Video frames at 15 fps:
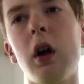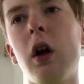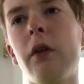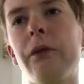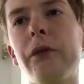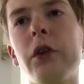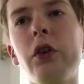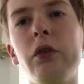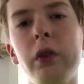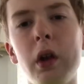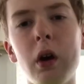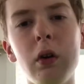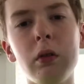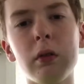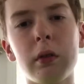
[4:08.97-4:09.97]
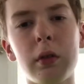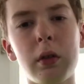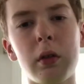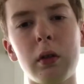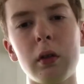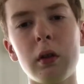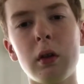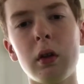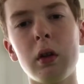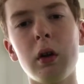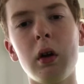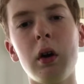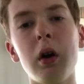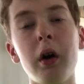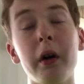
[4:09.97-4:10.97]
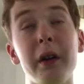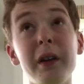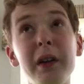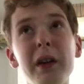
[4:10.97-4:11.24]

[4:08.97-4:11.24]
a few notes on